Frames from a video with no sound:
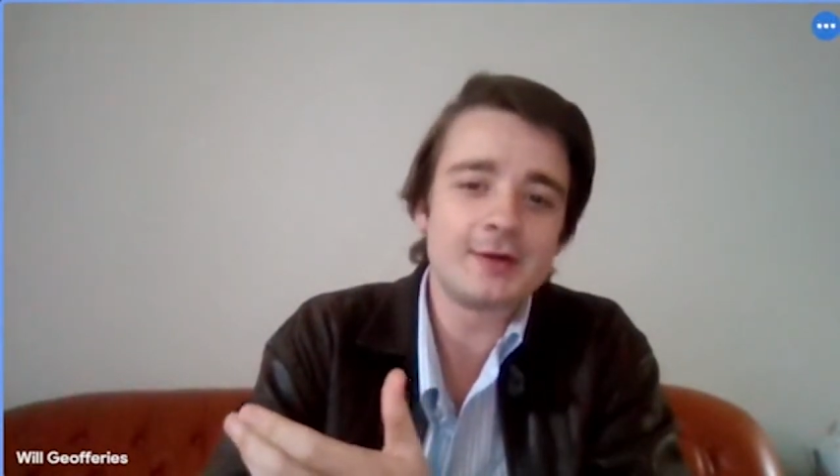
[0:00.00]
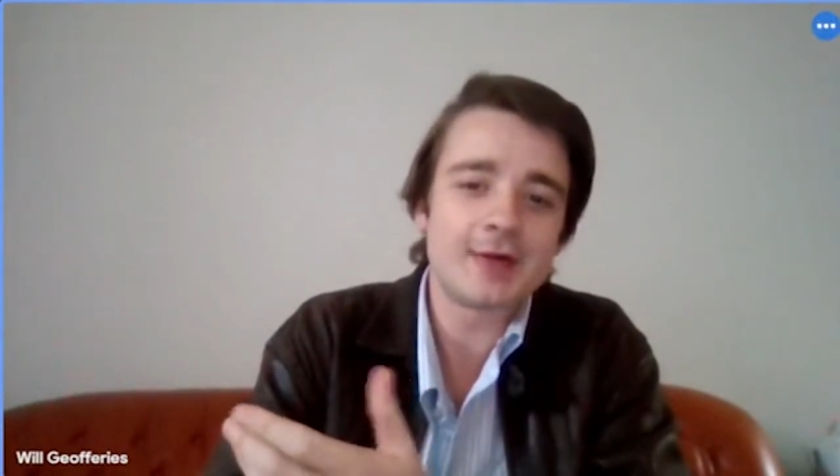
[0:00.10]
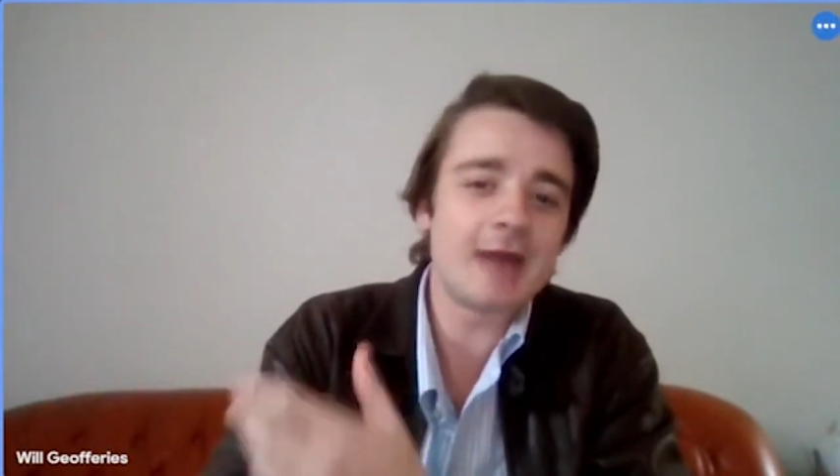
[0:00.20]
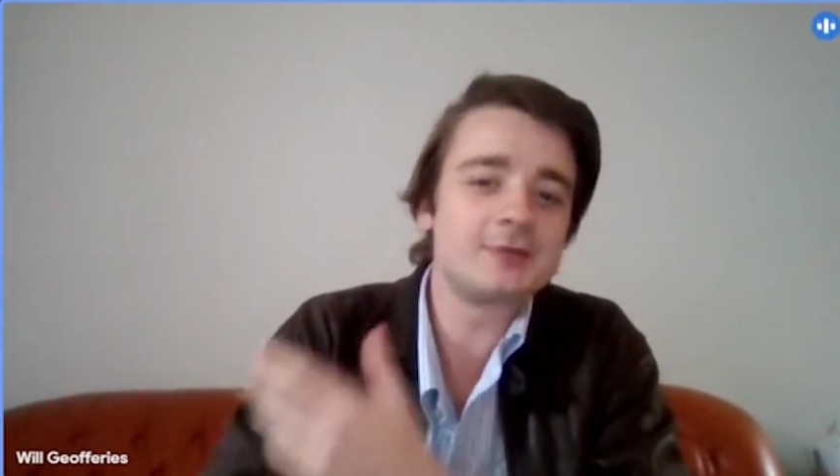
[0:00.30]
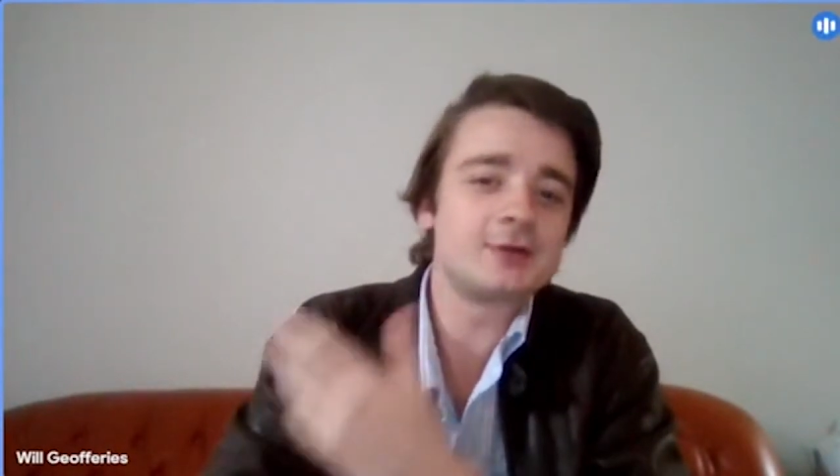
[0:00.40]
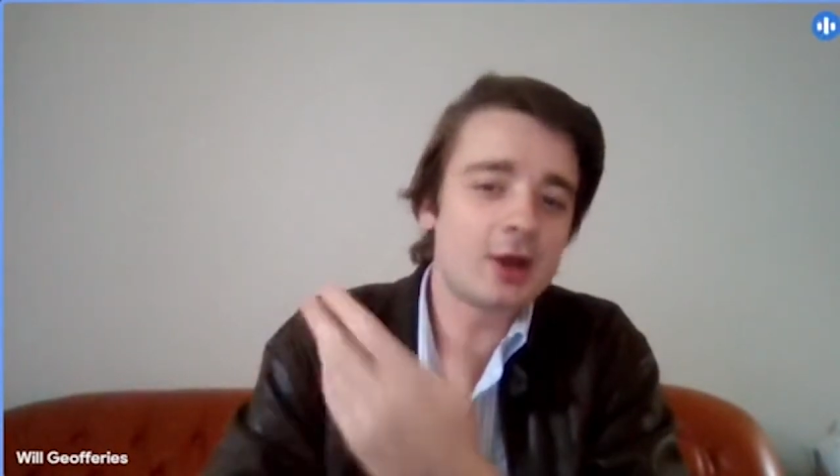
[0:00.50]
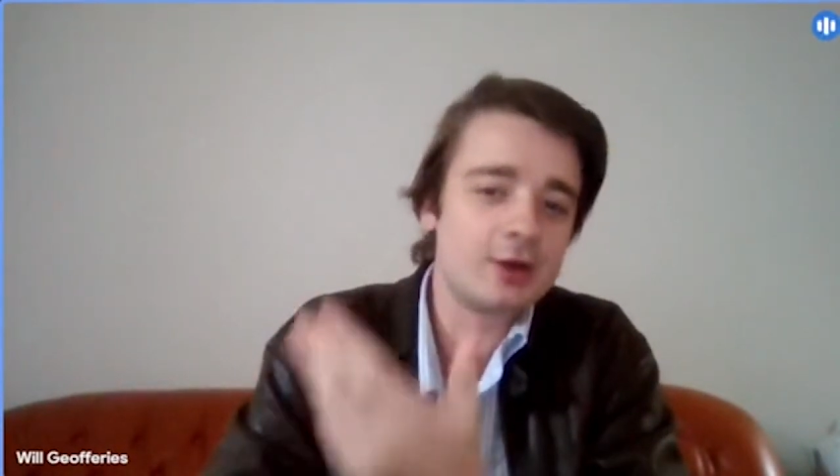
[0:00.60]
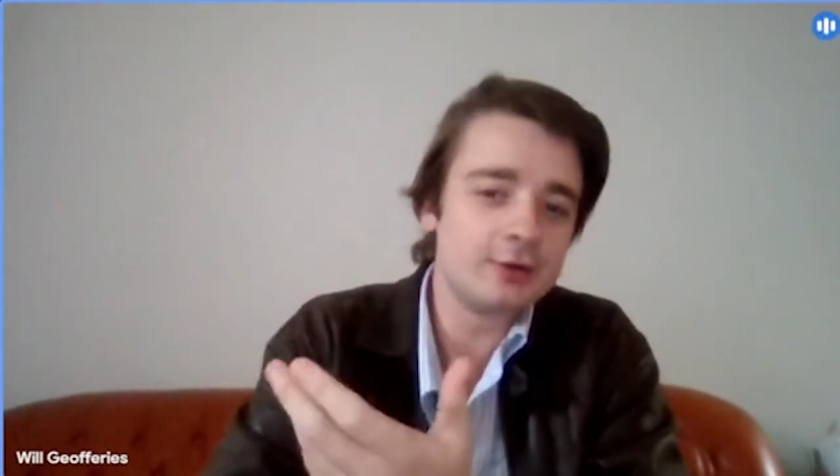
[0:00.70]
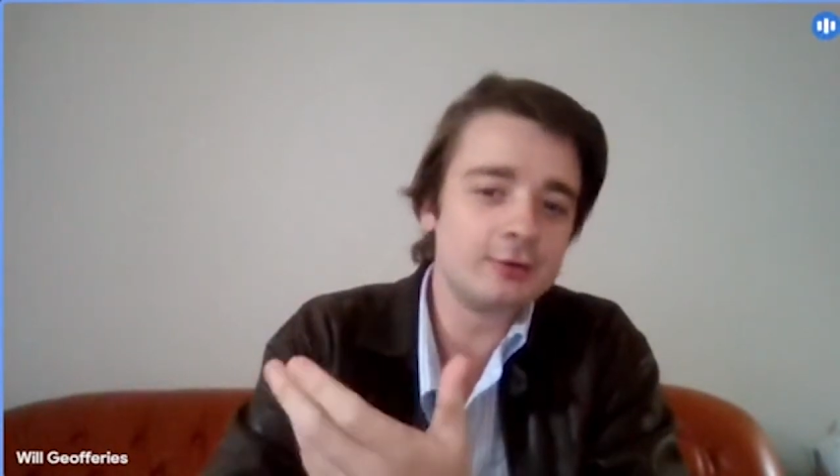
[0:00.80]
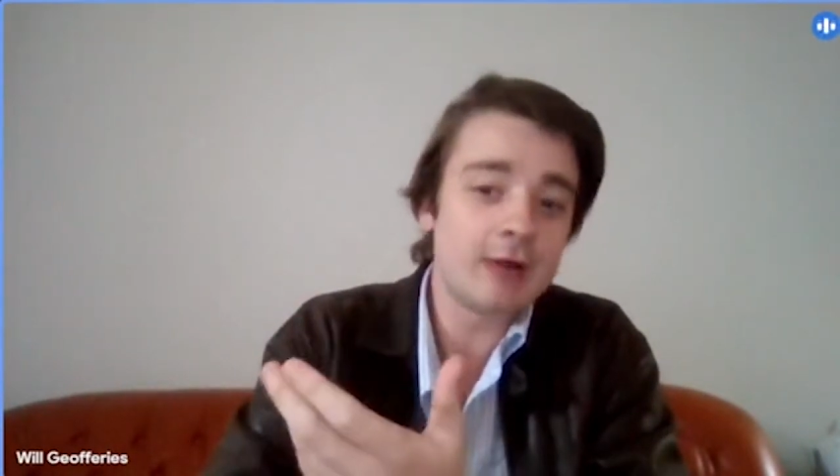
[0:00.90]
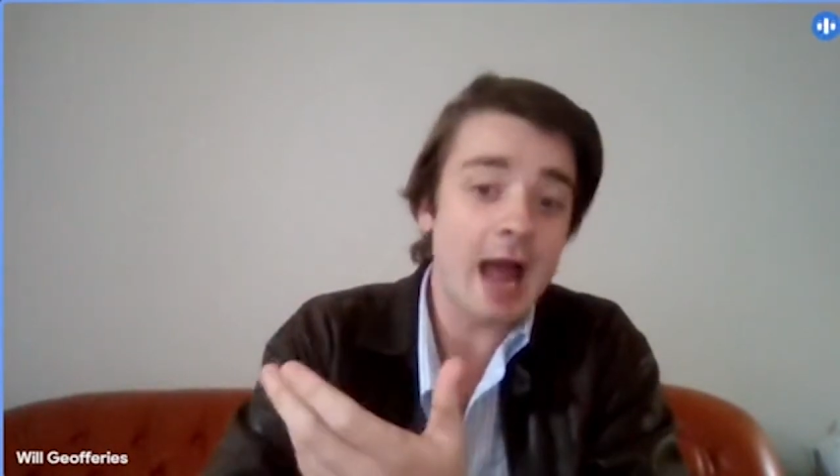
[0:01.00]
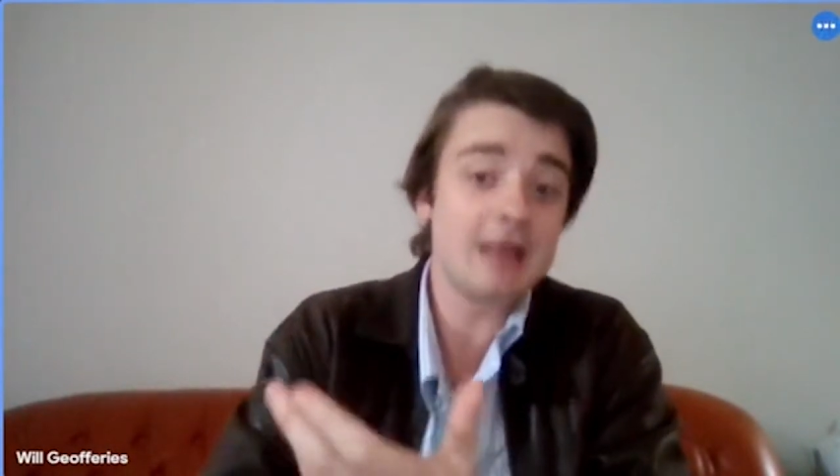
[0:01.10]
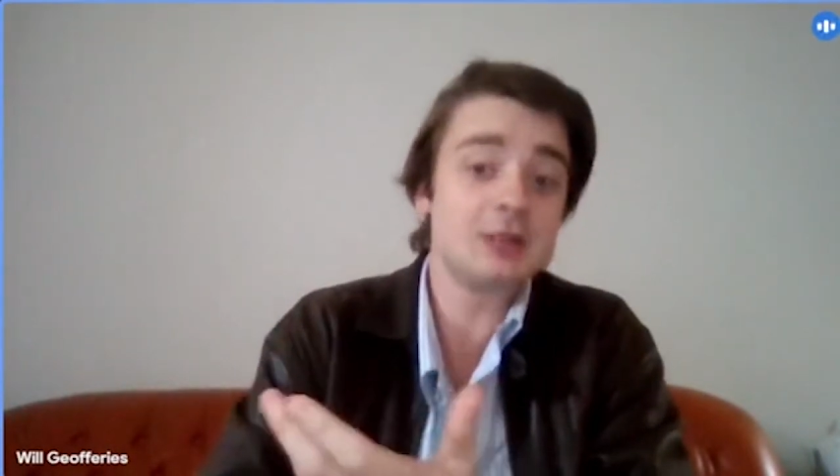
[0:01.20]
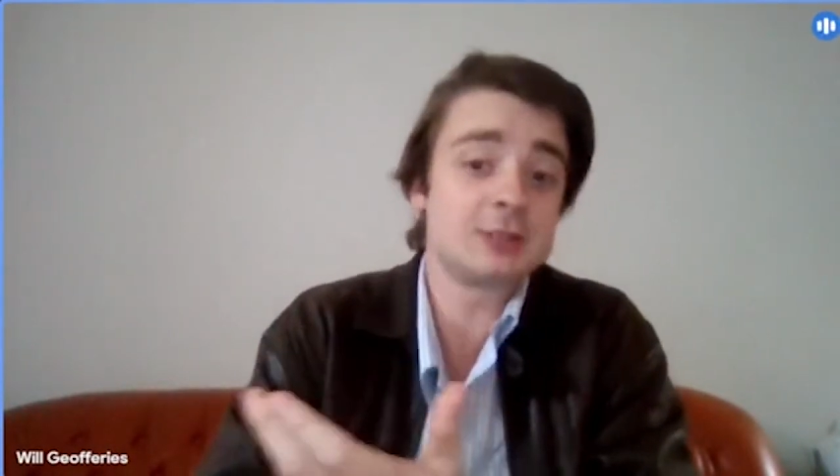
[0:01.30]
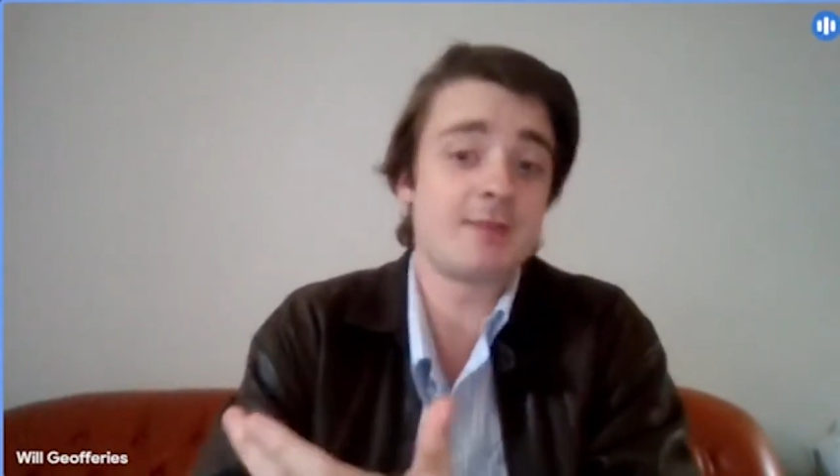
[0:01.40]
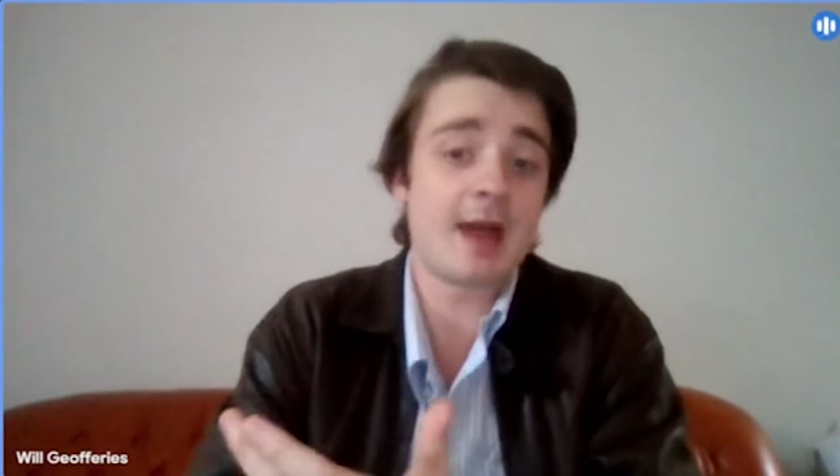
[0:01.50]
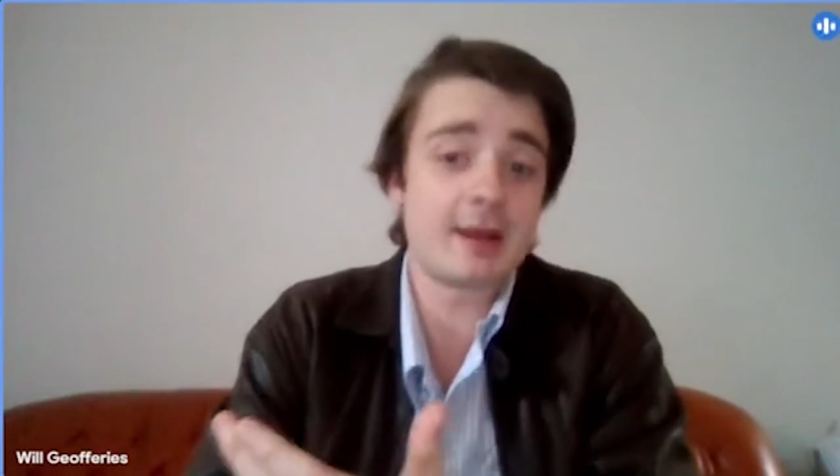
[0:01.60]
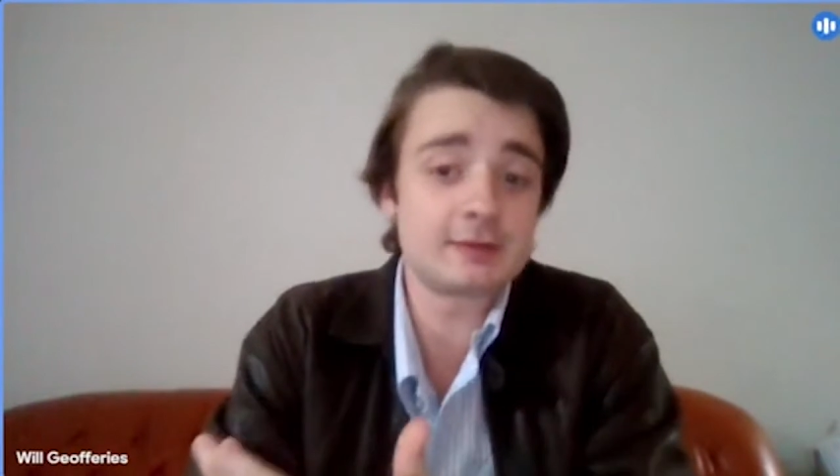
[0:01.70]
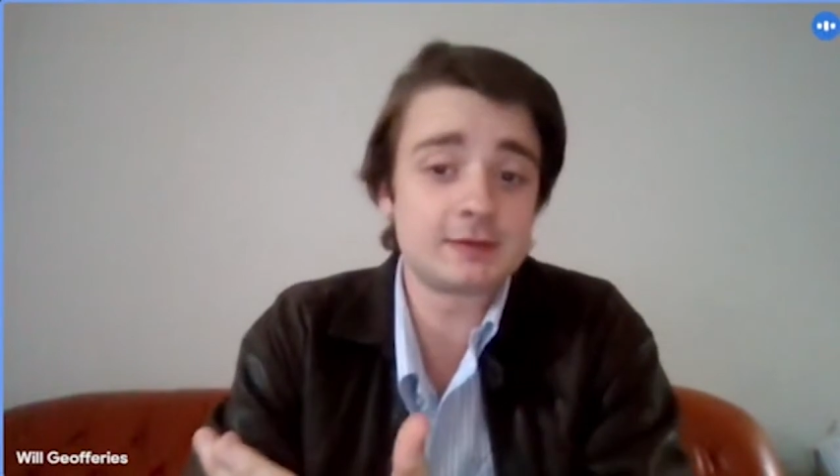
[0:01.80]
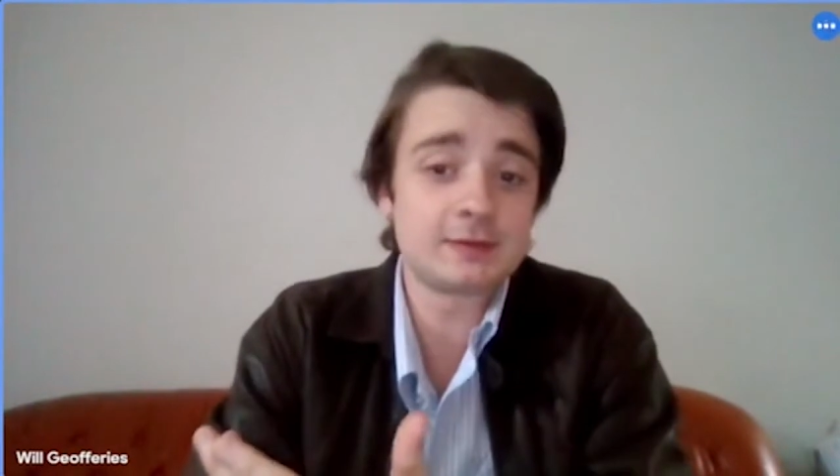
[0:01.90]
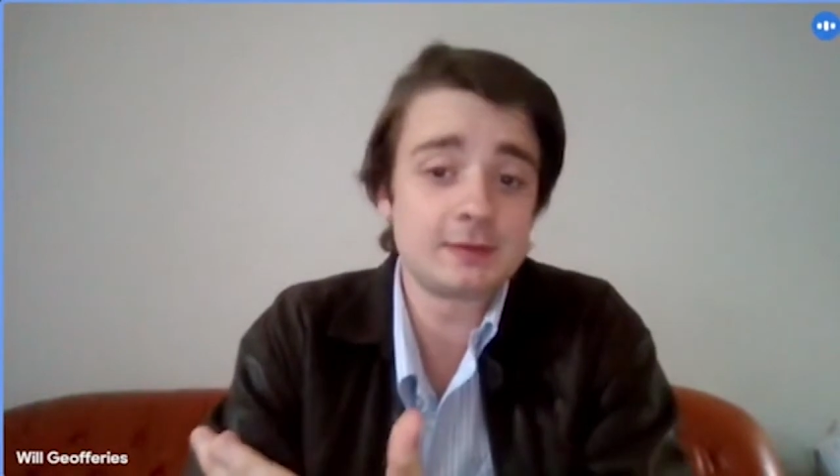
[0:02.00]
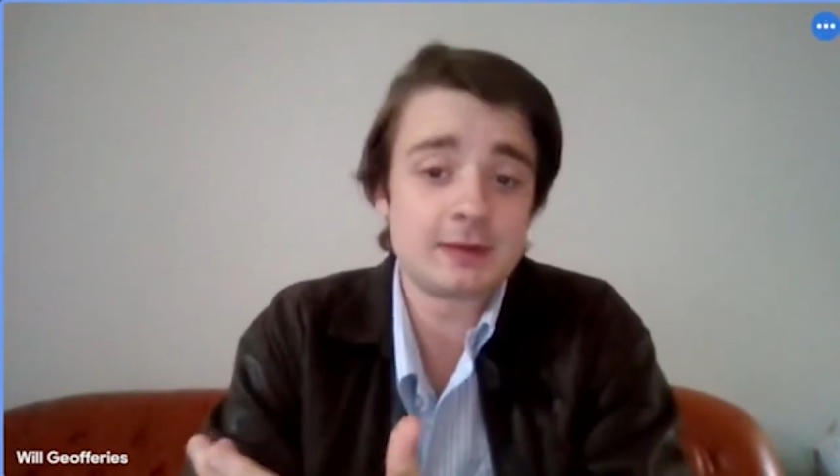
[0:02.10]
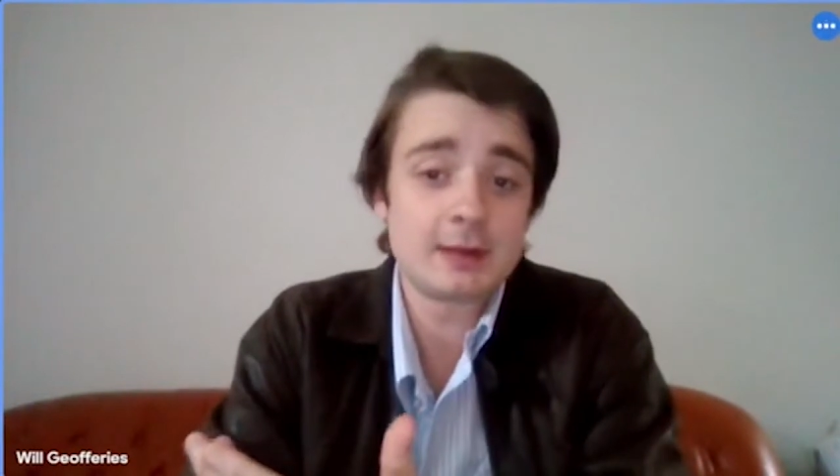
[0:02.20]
they had to go to Asian banks.